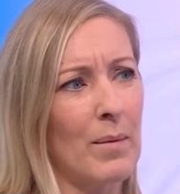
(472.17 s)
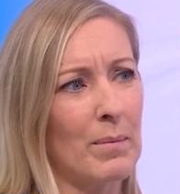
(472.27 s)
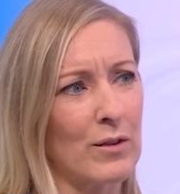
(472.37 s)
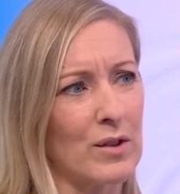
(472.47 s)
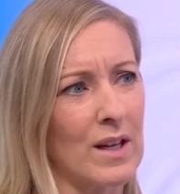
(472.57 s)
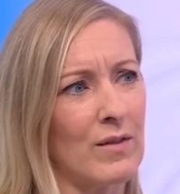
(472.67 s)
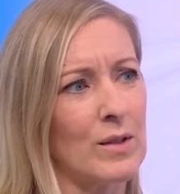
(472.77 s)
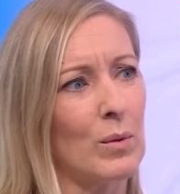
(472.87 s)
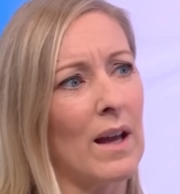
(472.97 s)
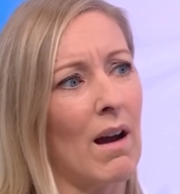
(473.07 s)
Patrick
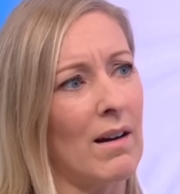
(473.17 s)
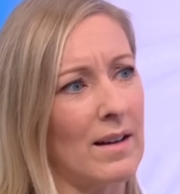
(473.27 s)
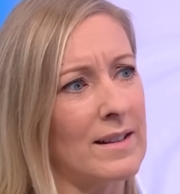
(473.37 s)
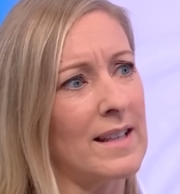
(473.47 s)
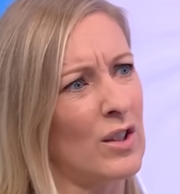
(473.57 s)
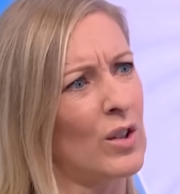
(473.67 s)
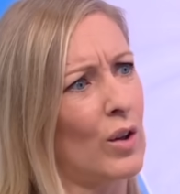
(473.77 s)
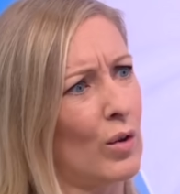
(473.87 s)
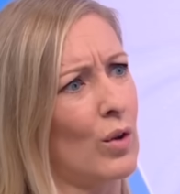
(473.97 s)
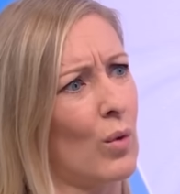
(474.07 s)
Davison when he said, you
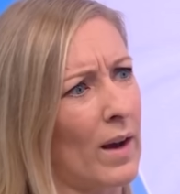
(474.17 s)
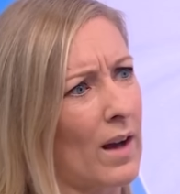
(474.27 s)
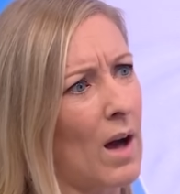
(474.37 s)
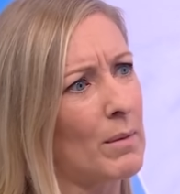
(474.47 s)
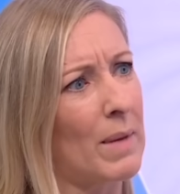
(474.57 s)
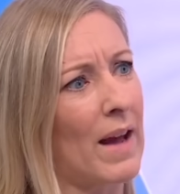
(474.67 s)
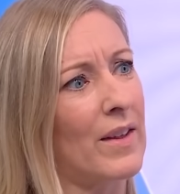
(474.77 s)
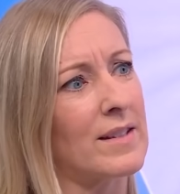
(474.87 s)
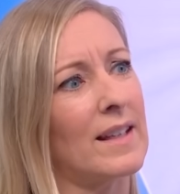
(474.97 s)
know, you're quite calm about this.